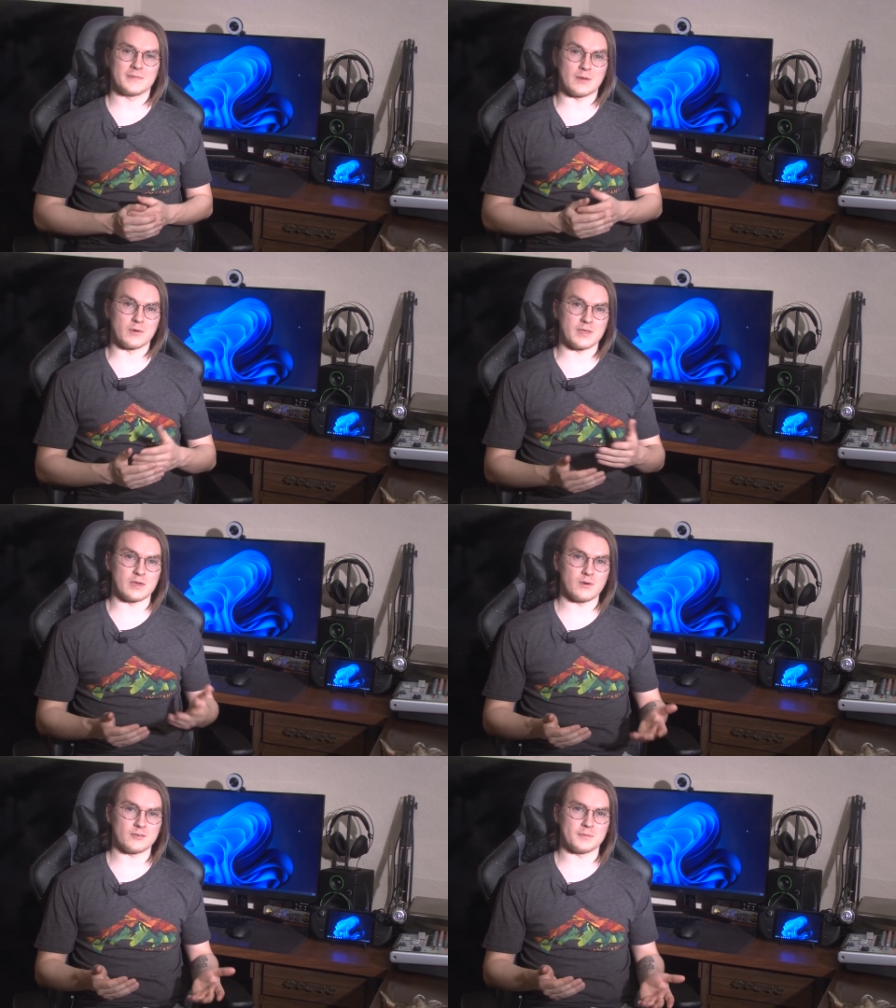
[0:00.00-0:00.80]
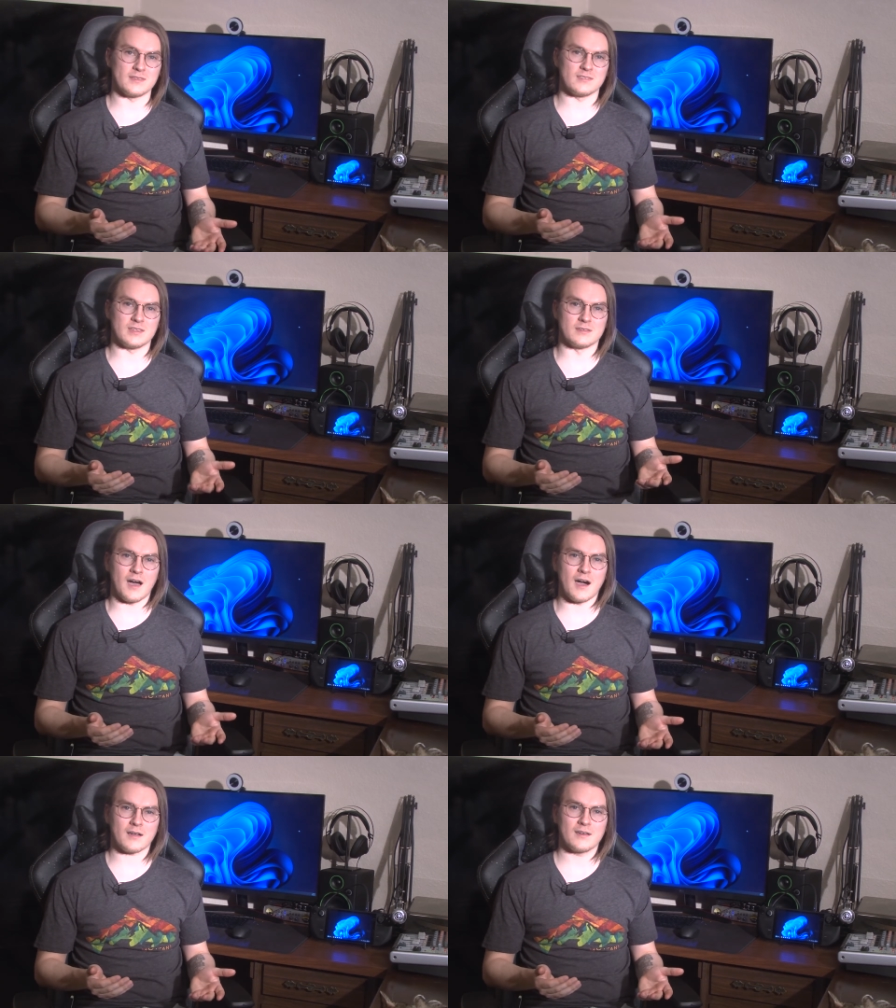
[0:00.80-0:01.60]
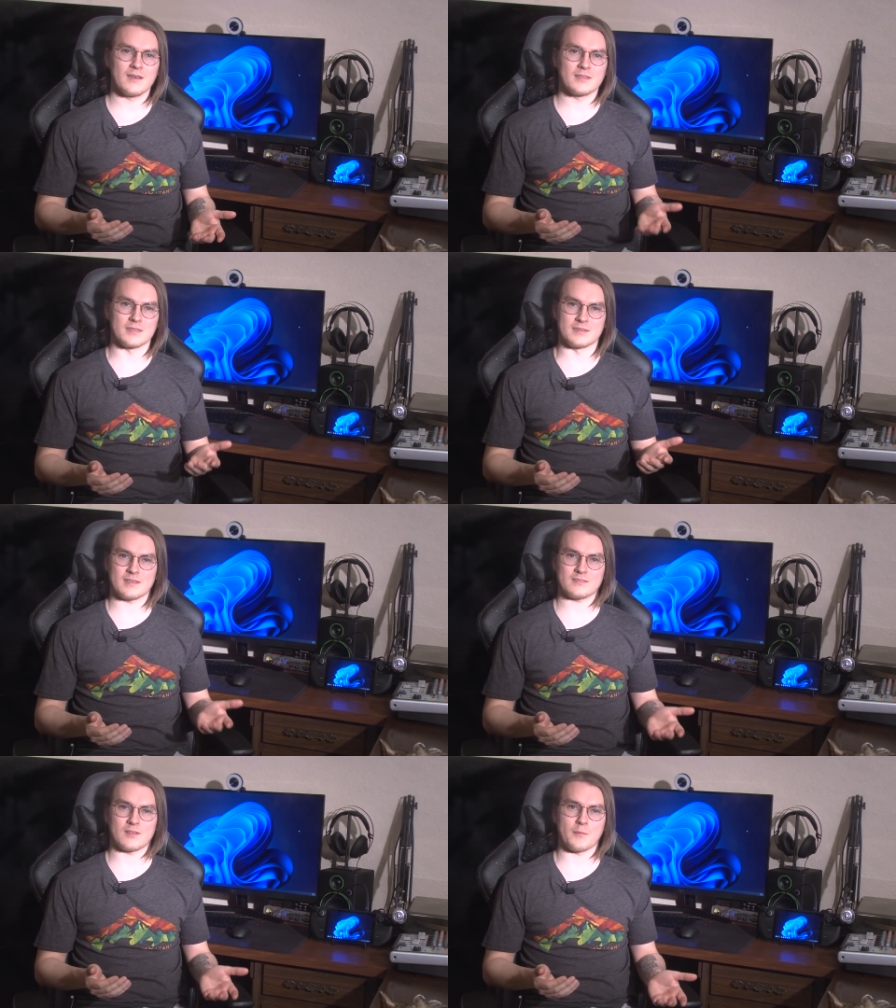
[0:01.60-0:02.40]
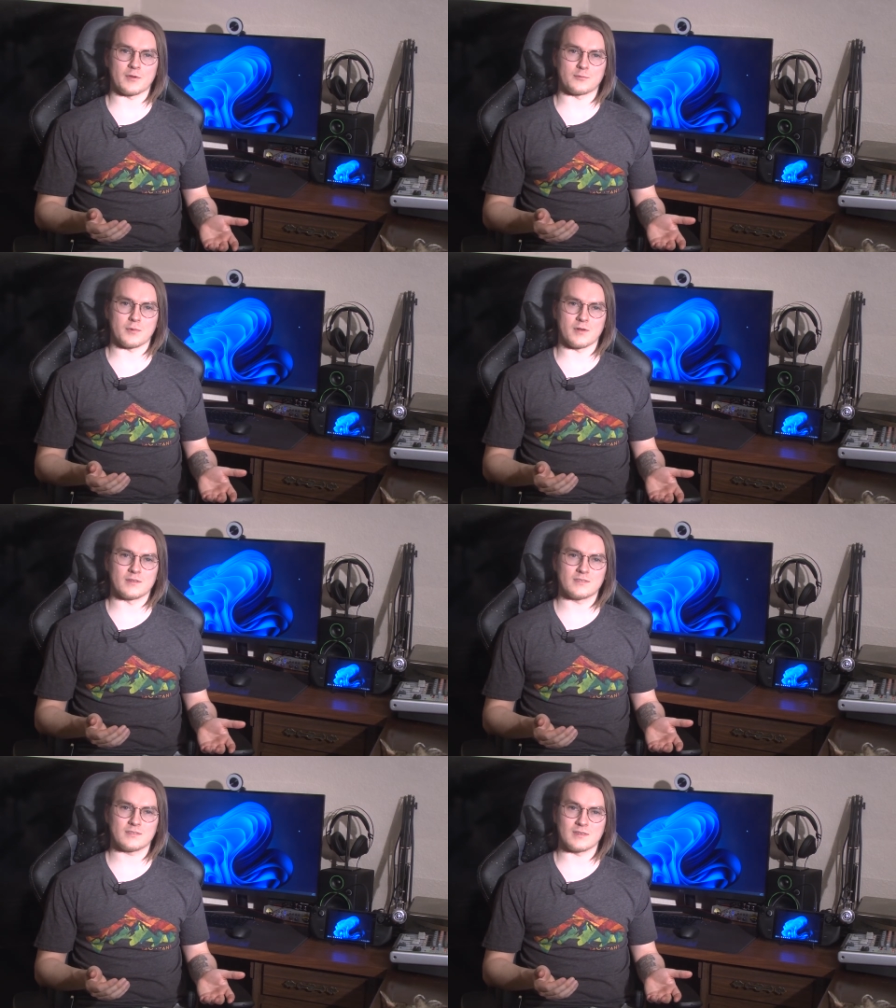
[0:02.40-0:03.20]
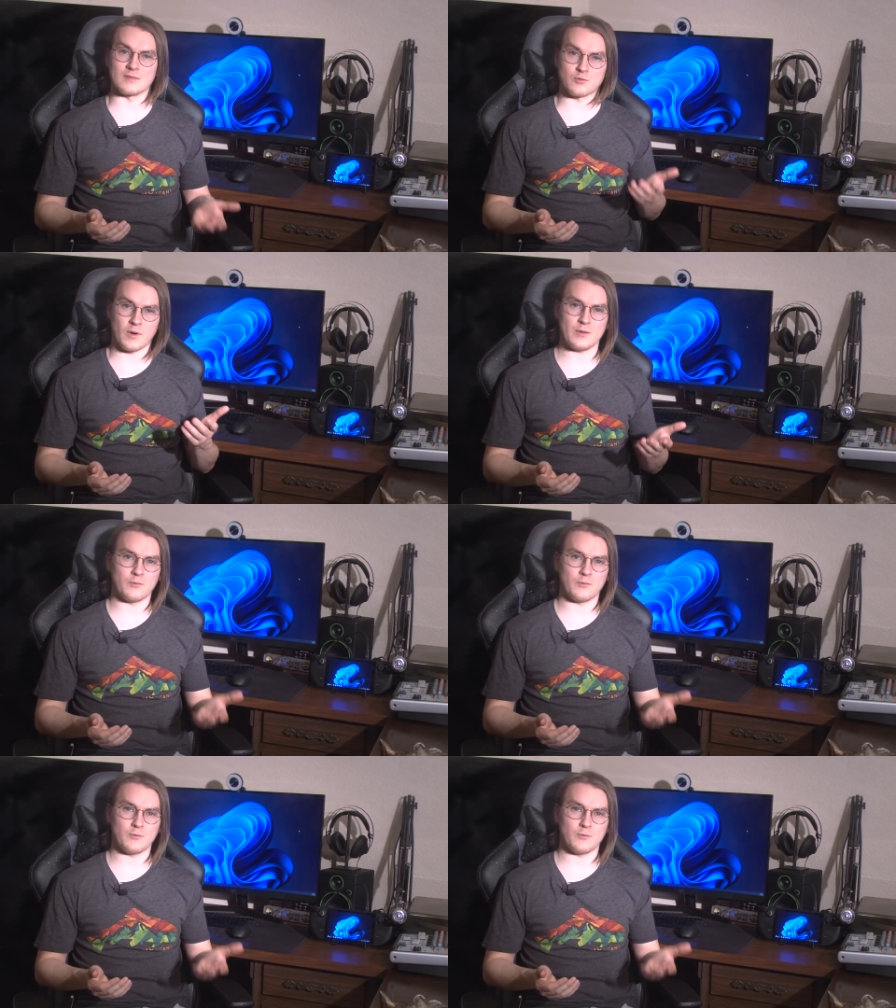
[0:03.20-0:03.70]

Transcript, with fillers: and with a U S B C dock, the desktop experience is quite